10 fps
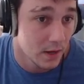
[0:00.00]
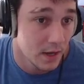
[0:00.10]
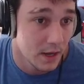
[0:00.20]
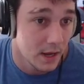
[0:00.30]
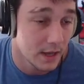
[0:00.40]

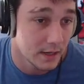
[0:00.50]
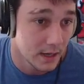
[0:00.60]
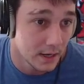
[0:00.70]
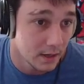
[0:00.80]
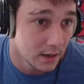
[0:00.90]
And then
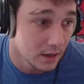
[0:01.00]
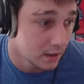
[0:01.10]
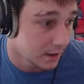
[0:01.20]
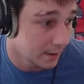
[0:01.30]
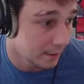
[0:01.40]

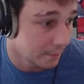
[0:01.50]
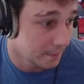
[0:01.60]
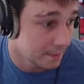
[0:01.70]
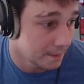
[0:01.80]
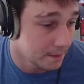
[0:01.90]

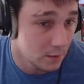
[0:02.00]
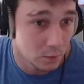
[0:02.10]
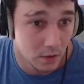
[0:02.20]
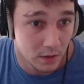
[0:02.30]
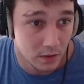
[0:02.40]
you
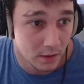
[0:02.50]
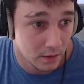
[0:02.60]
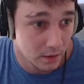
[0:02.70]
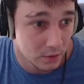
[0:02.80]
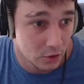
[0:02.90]
will
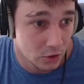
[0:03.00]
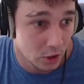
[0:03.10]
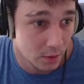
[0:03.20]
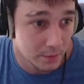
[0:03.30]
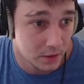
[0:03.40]
just copy
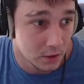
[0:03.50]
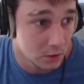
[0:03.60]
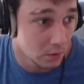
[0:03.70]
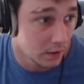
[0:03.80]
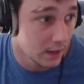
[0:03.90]
the
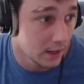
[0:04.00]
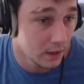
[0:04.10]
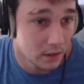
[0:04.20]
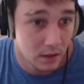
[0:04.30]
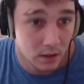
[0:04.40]
URL,
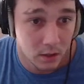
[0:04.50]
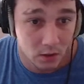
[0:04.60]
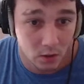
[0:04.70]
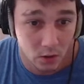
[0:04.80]
go